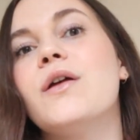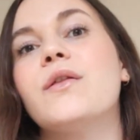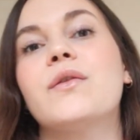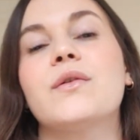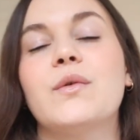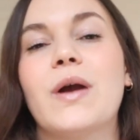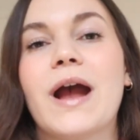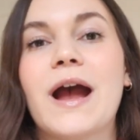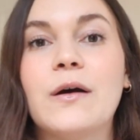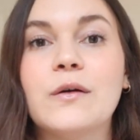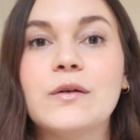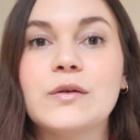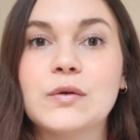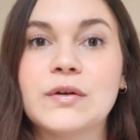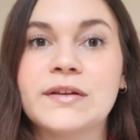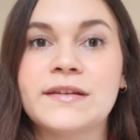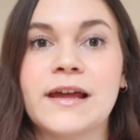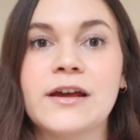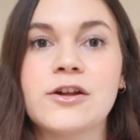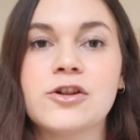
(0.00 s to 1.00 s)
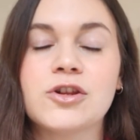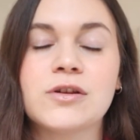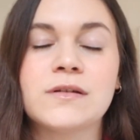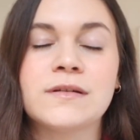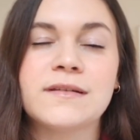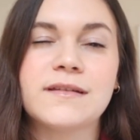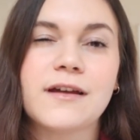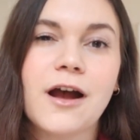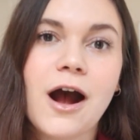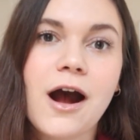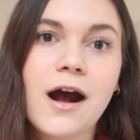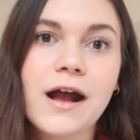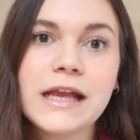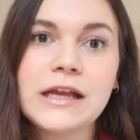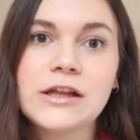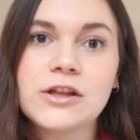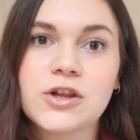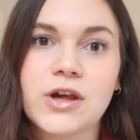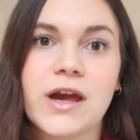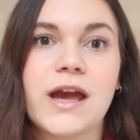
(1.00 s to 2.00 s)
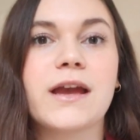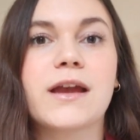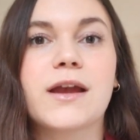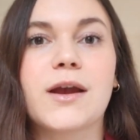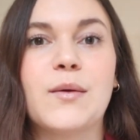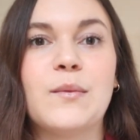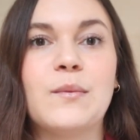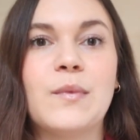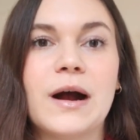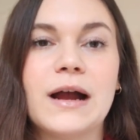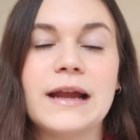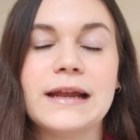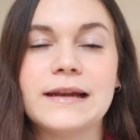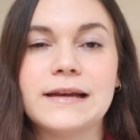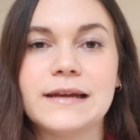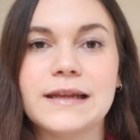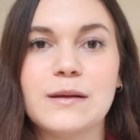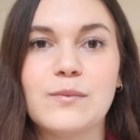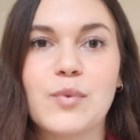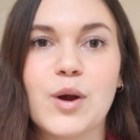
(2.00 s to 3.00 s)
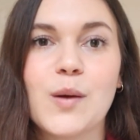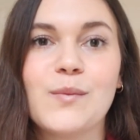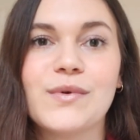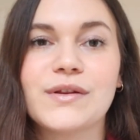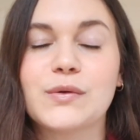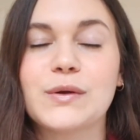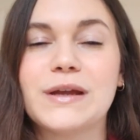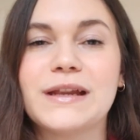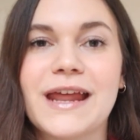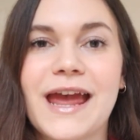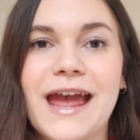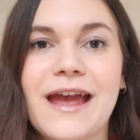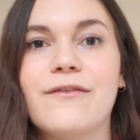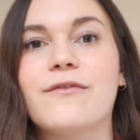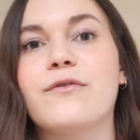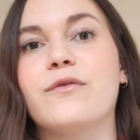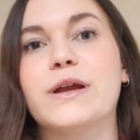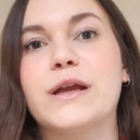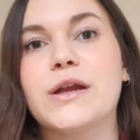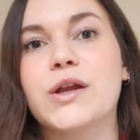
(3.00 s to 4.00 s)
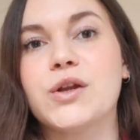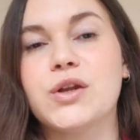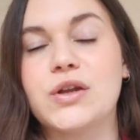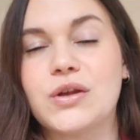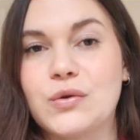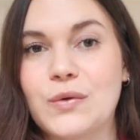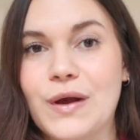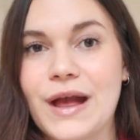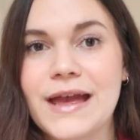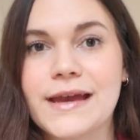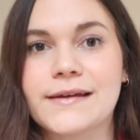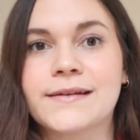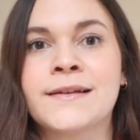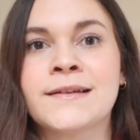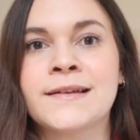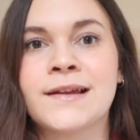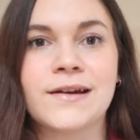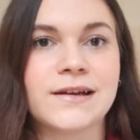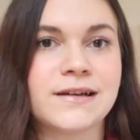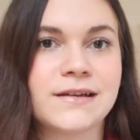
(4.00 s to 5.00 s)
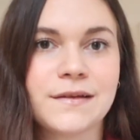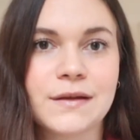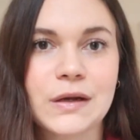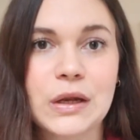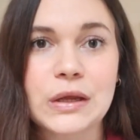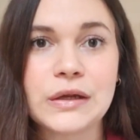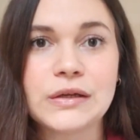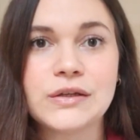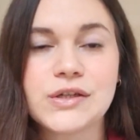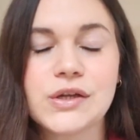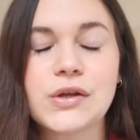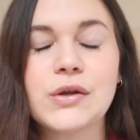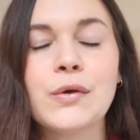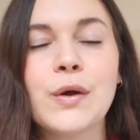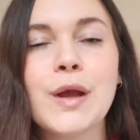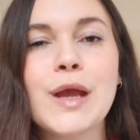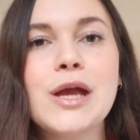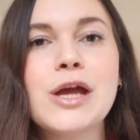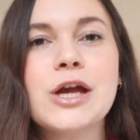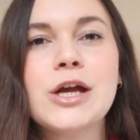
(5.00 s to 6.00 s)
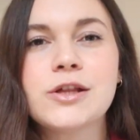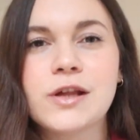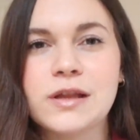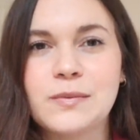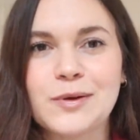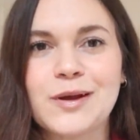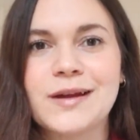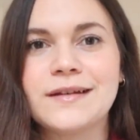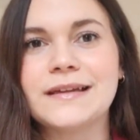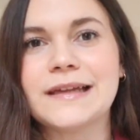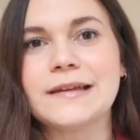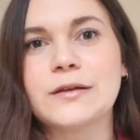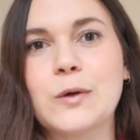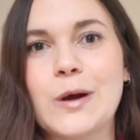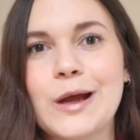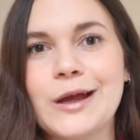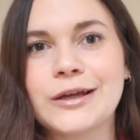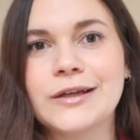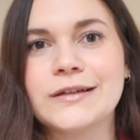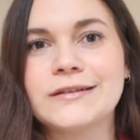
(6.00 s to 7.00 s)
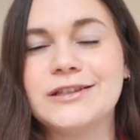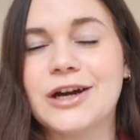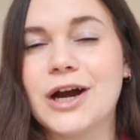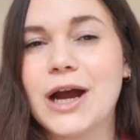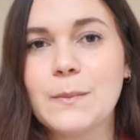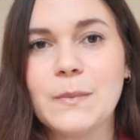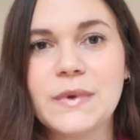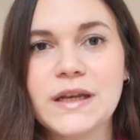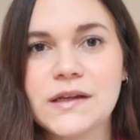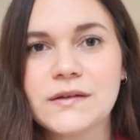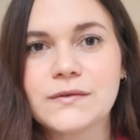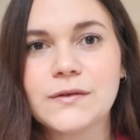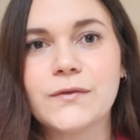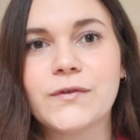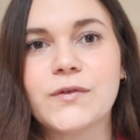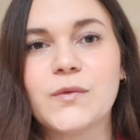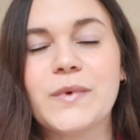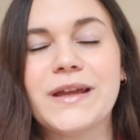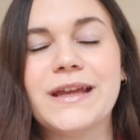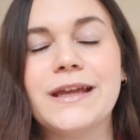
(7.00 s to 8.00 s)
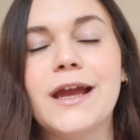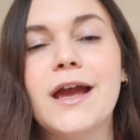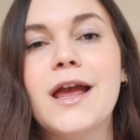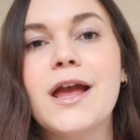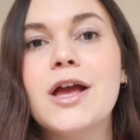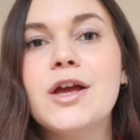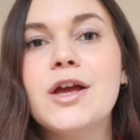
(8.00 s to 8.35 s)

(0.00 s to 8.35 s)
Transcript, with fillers: throughout your sessions. I check my Libra between every new exercise that I do, just because that's quite a good time interval for me.